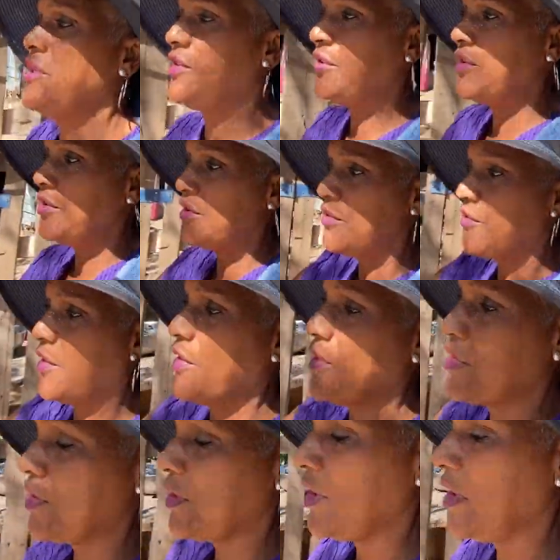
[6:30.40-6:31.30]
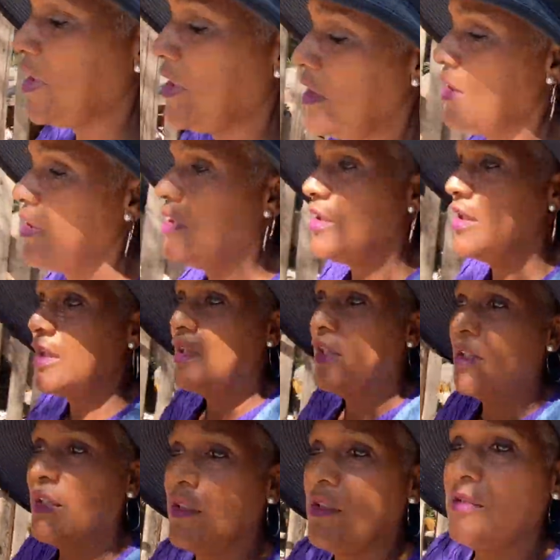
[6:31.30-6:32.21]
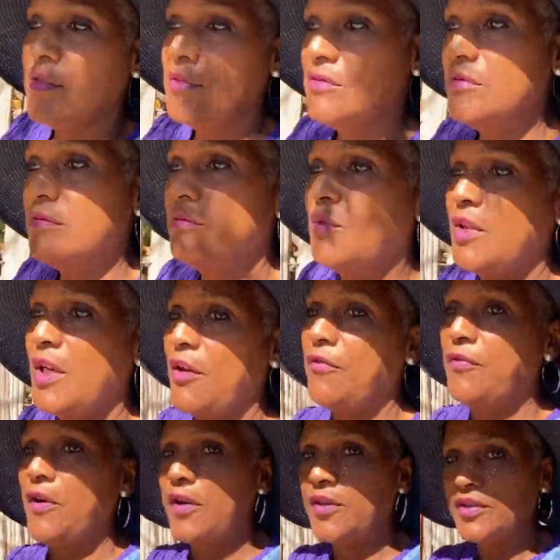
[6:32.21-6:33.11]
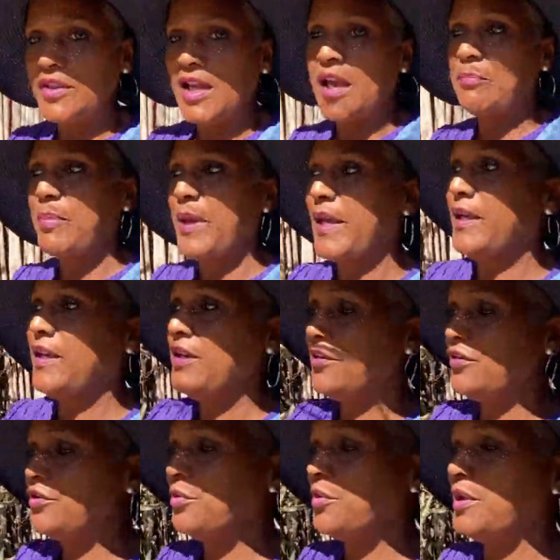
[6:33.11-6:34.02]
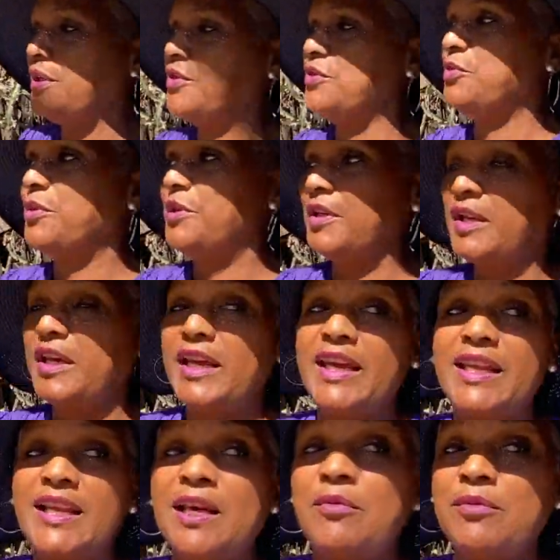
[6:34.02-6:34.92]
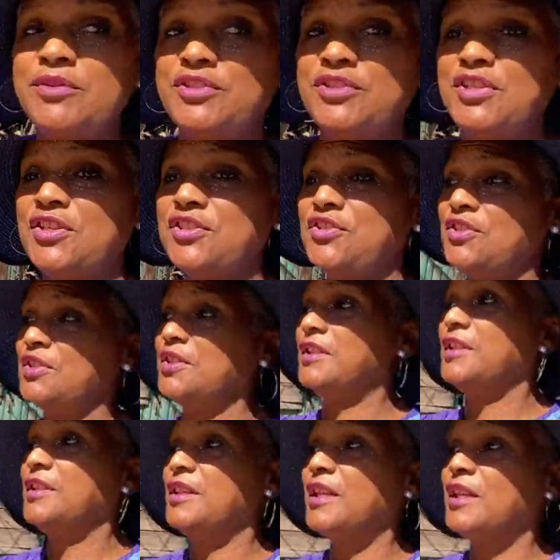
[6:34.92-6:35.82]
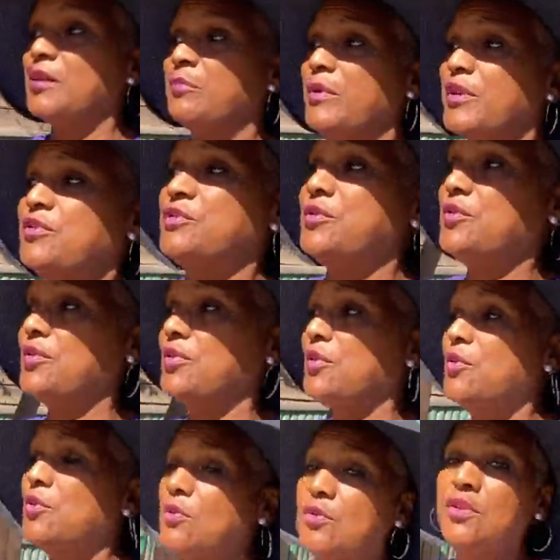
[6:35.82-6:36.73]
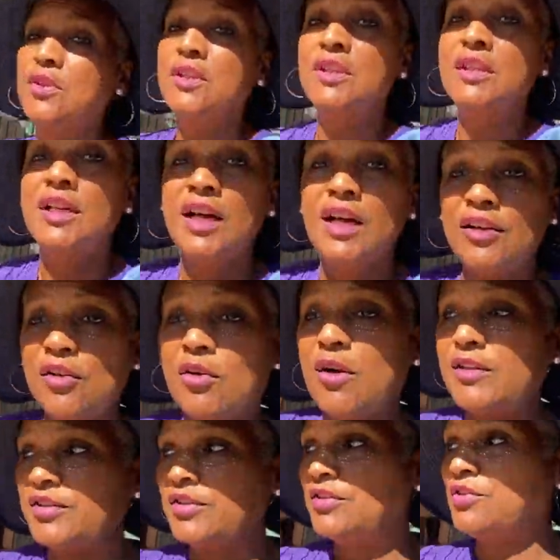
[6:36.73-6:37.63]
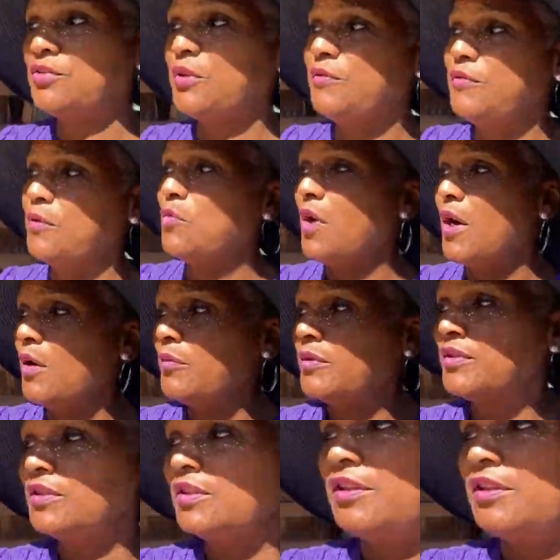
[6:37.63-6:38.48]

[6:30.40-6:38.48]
at the university when I first got back here in 2020, and I was teaching in an elementary school across the street from where I was